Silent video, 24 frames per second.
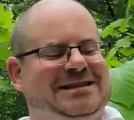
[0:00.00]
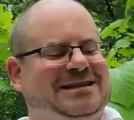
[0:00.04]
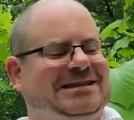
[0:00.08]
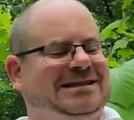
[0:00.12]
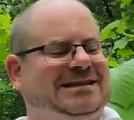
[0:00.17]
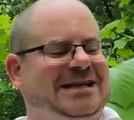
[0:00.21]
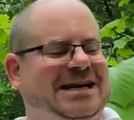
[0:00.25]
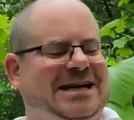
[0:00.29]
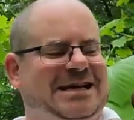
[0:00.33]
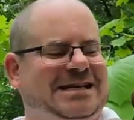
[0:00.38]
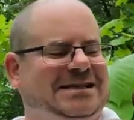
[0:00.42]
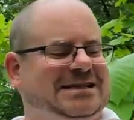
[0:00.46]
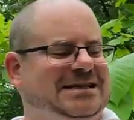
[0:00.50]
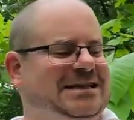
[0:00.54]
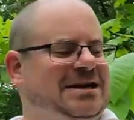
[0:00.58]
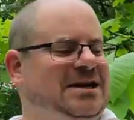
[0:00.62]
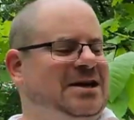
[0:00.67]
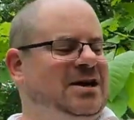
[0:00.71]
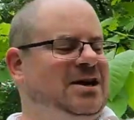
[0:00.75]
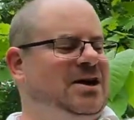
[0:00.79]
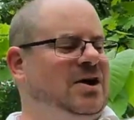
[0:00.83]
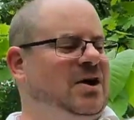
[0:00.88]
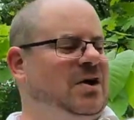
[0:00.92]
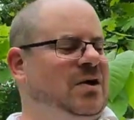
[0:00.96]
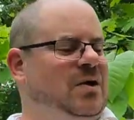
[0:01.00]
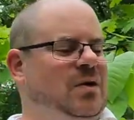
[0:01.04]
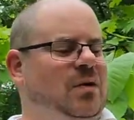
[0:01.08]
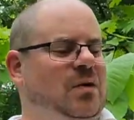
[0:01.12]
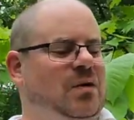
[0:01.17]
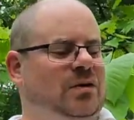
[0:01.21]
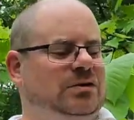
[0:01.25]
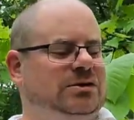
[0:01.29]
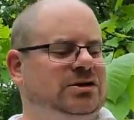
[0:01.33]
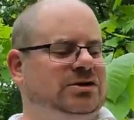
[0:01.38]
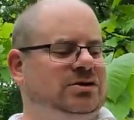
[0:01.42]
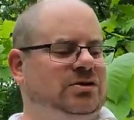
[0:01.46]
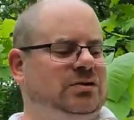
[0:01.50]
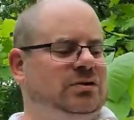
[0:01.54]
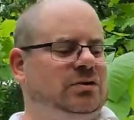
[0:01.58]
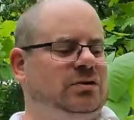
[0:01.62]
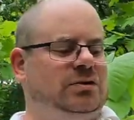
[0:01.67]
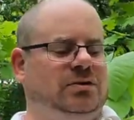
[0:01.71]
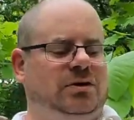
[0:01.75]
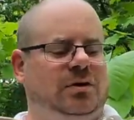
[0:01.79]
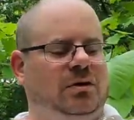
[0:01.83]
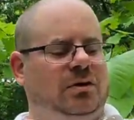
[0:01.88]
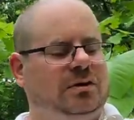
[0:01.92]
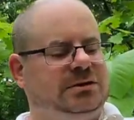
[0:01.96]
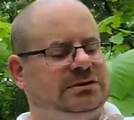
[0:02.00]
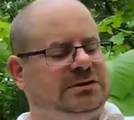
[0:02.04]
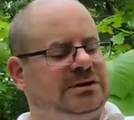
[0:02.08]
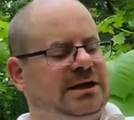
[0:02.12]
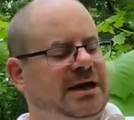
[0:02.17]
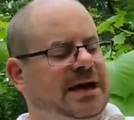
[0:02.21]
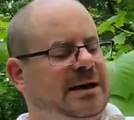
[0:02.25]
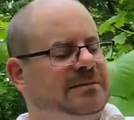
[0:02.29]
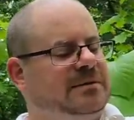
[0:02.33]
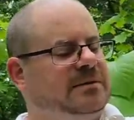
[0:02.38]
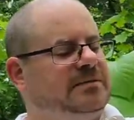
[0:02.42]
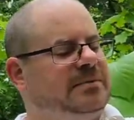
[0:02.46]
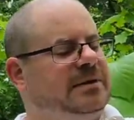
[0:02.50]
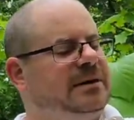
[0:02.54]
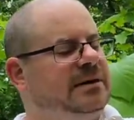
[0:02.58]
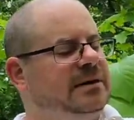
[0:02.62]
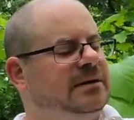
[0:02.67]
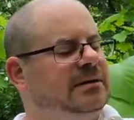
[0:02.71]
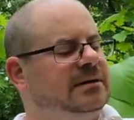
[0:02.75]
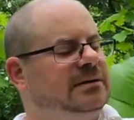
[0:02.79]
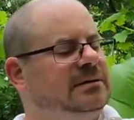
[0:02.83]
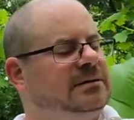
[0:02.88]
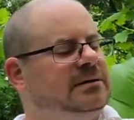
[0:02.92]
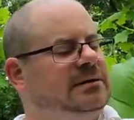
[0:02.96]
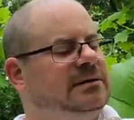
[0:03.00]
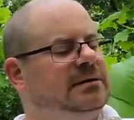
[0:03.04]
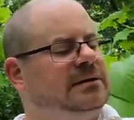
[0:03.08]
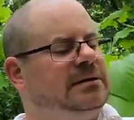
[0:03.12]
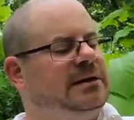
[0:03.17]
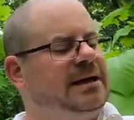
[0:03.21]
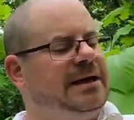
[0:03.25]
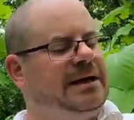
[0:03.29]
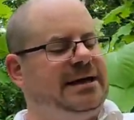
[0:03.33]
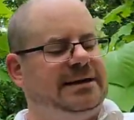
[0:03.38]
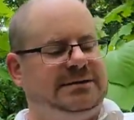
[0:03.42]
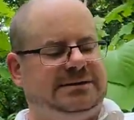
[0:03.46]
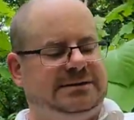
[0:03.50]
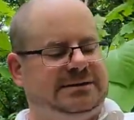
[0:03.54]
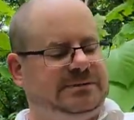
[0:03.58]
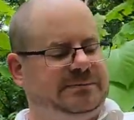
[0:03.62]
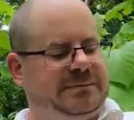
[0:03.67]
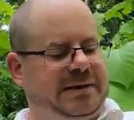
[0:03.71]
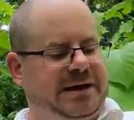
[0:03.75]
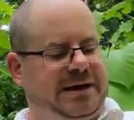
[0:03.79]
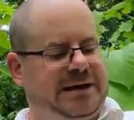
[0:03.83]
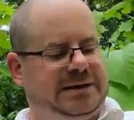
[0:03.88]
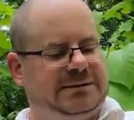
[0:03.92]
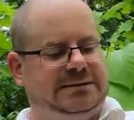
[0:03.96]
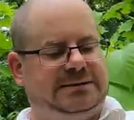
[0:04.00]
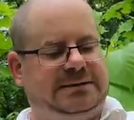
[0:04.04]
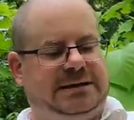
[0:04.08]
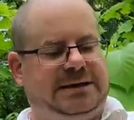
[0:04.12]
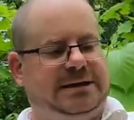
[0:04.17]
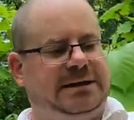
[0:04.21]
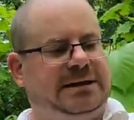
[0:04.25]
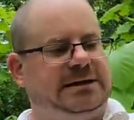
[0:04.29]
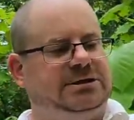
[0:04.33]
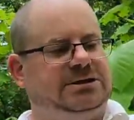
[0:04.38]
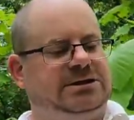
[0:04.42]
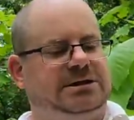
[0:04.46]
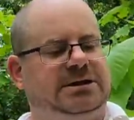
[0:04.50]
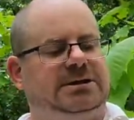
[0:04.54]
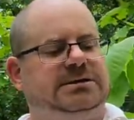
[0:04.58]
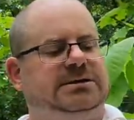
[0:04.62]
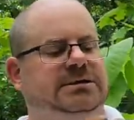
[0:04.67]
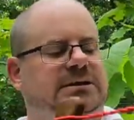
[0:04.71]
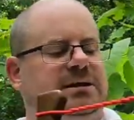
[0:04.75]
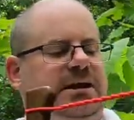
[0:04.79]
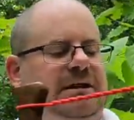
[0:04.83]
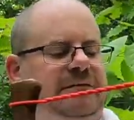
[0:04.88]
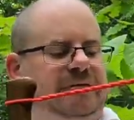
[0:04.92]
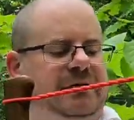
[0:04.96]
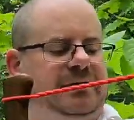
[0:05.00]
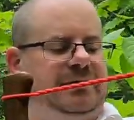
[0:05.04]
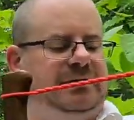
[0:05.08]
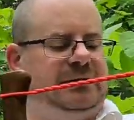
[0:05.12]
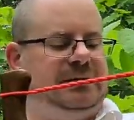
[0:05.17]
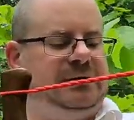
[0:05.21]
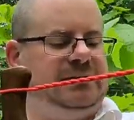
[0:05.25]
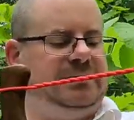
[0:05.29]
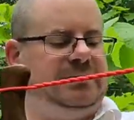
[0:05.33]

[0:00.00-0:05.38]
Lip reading: This has old school, old time appeal in spades, and I just love it.